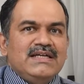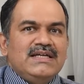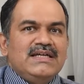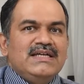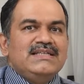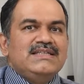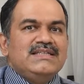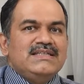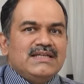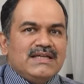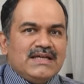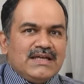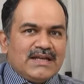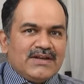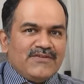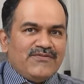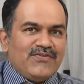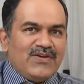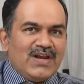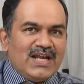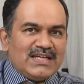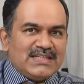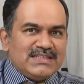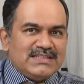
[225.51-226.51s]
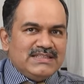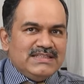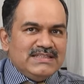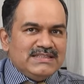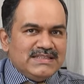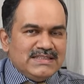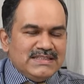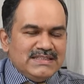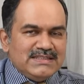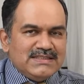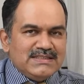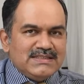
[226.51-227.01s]
is reflux
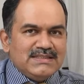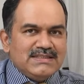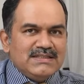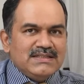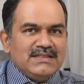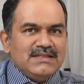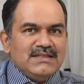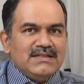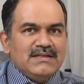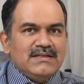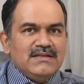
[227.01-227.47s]
disease.